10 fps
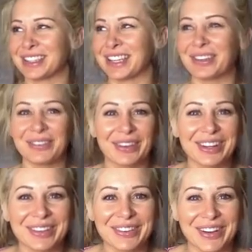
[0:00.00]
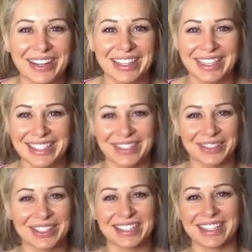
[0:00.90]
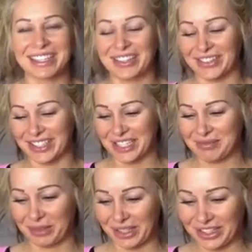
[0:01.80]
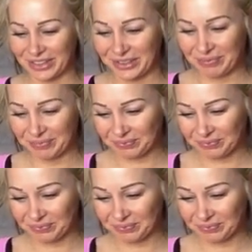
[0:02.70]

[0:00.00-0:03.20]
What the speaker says: It's like, what are we walking into? This doesn't even seem real.